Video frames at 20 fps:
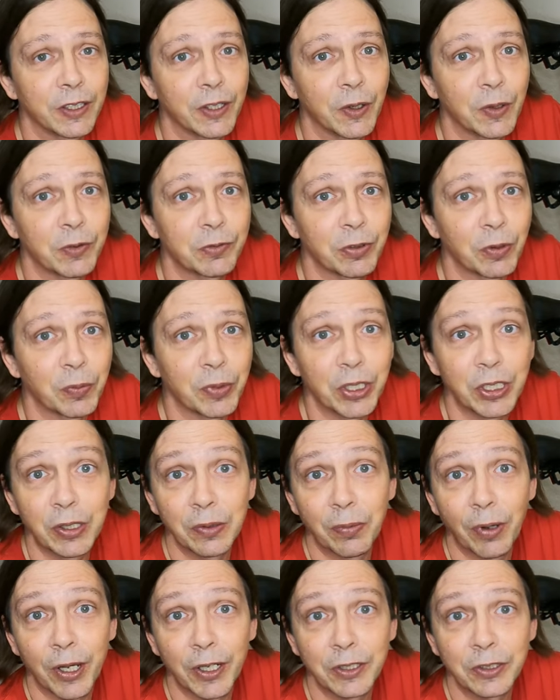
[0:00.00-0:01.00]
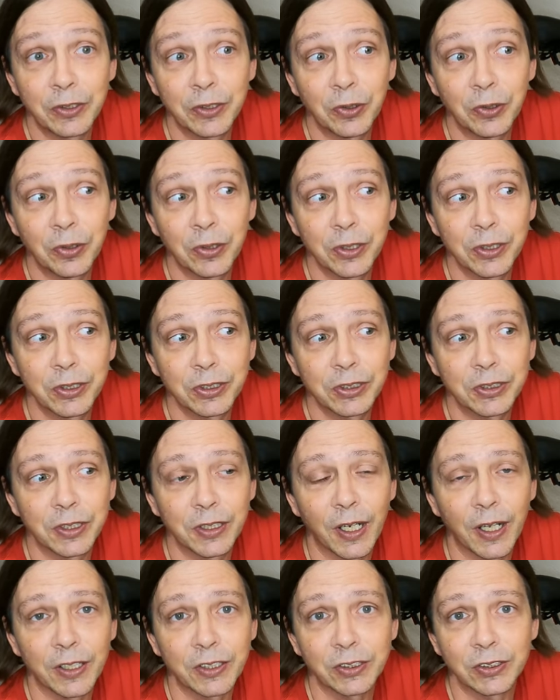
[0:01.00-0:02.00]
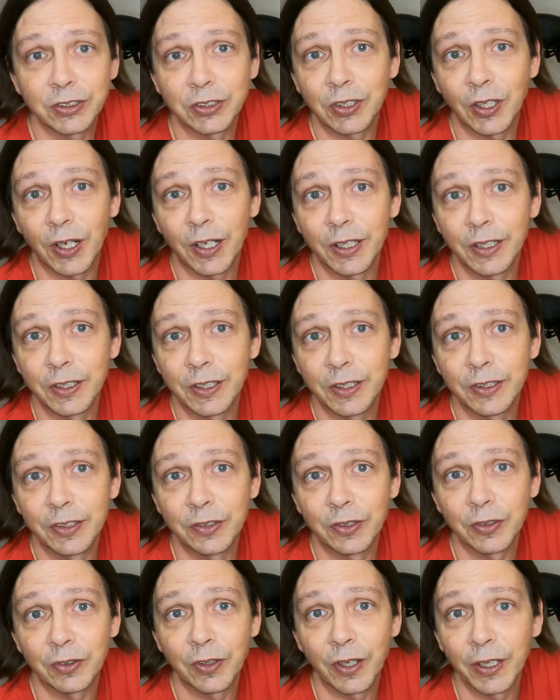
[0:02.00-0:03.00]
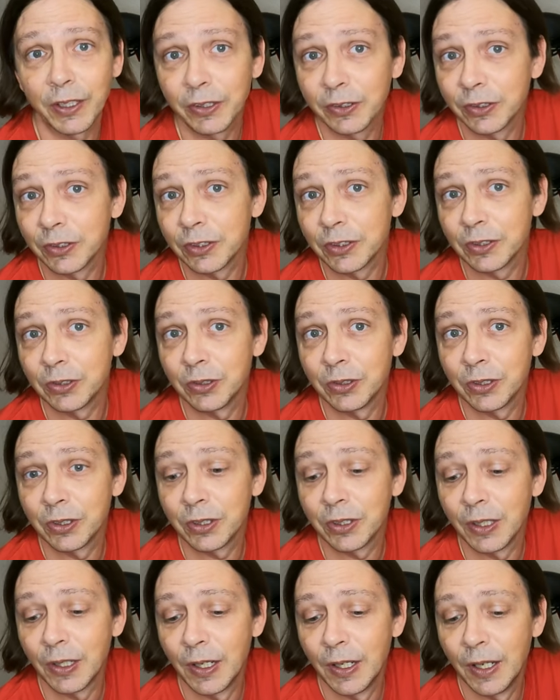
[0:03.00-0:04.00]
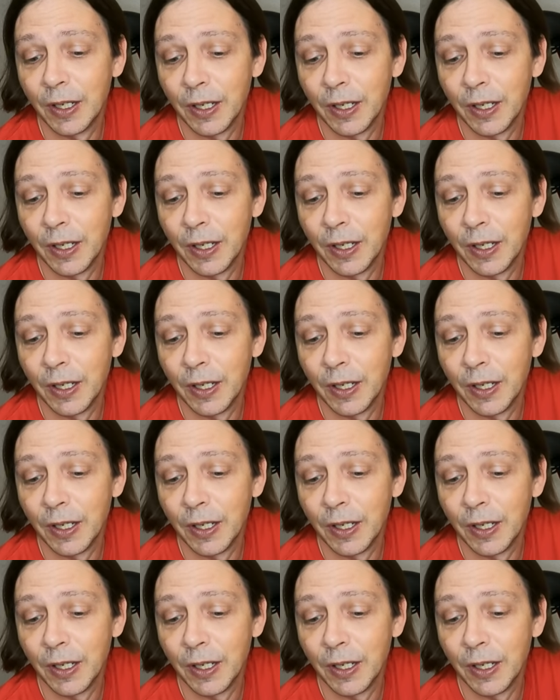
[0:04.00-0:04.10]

going from an e-bike tourist and actually trying to do a regular tour?